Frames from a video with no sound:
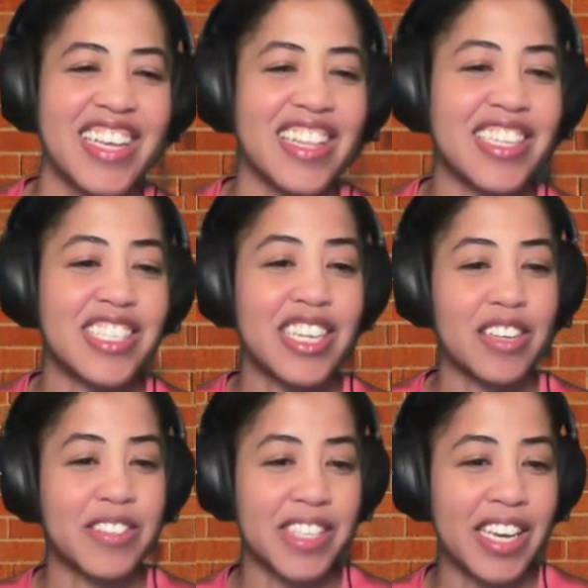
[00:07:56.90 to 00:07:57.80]
Like she
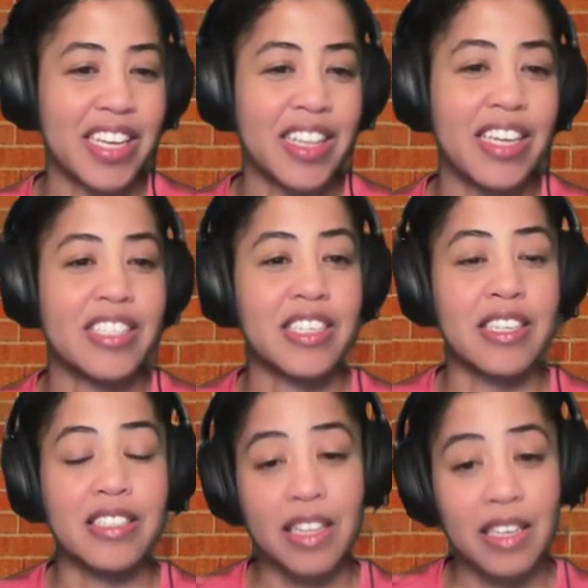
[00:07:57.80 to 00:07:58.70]
kept saying
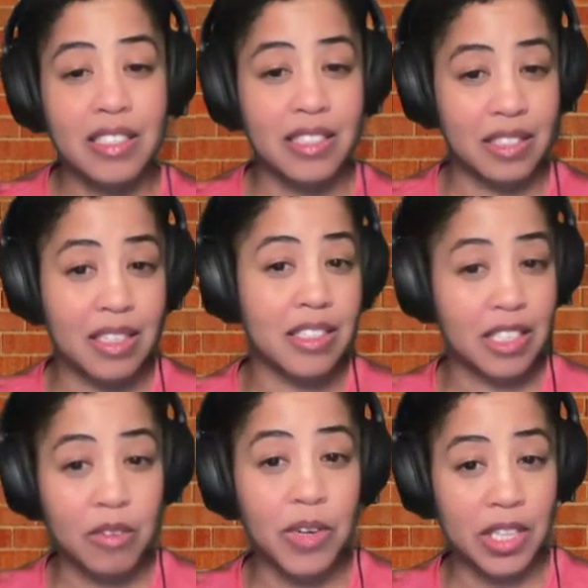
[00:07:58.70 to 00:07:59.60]

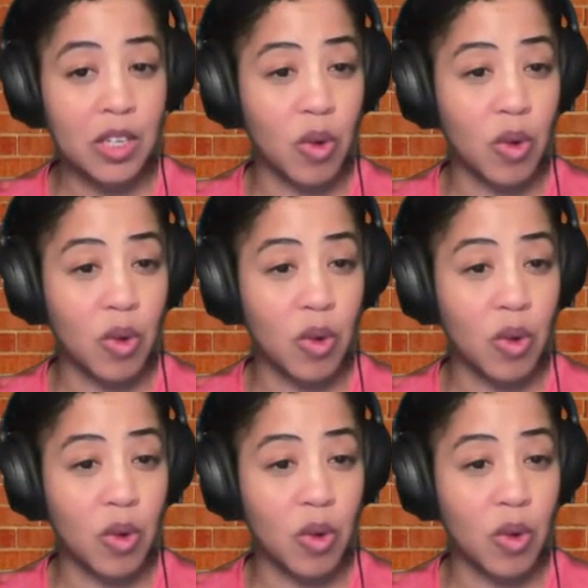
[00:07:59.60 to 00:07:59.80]
she really